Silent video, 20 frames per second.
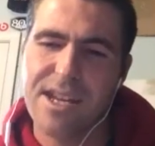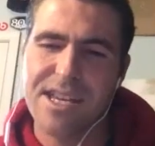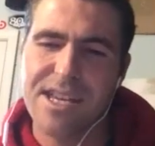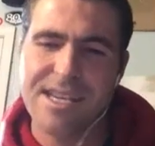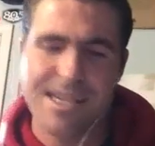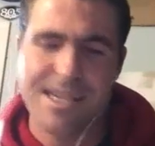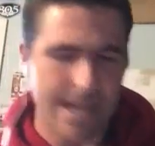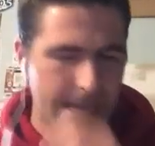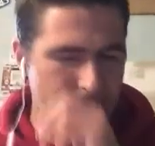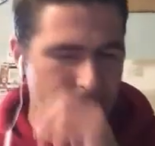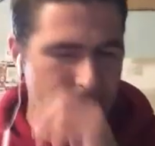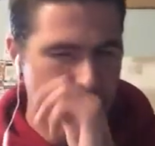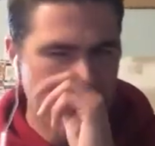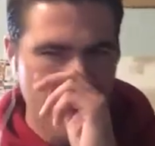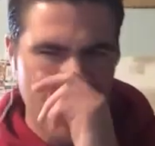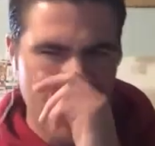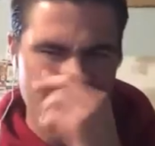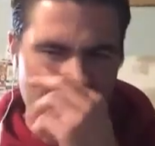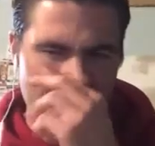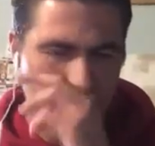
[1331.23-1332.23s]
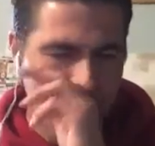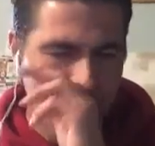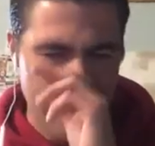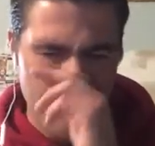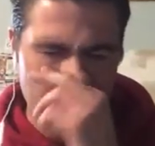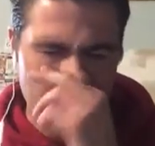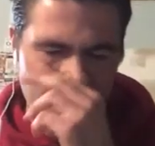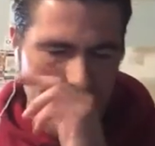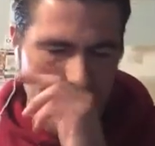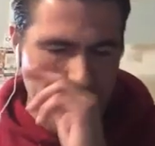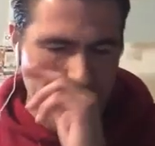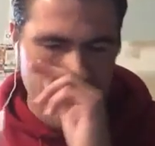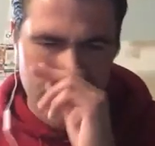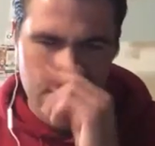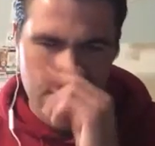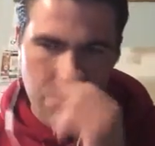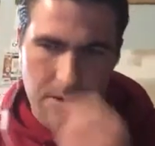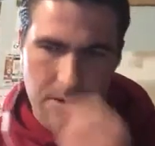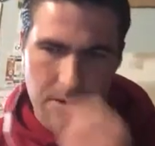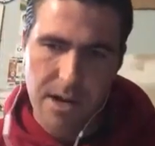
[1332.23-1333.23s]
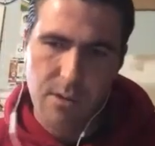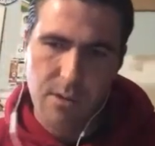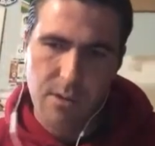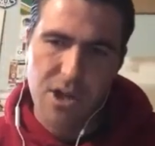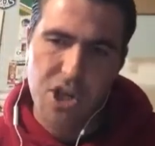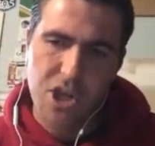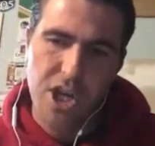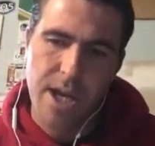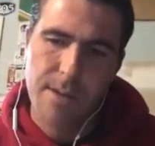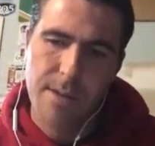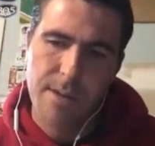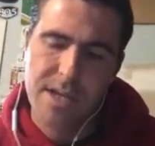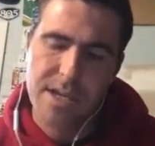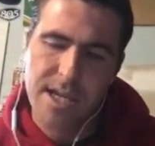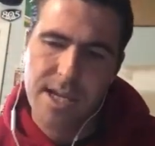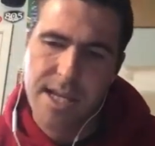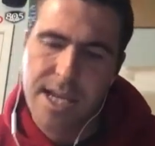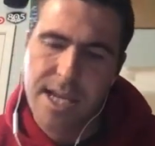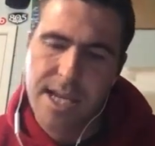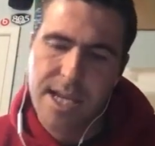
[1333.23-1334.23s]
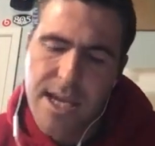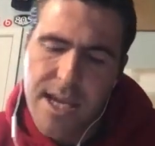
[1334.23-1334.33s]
I just like Cleveland duo there with Chubbs and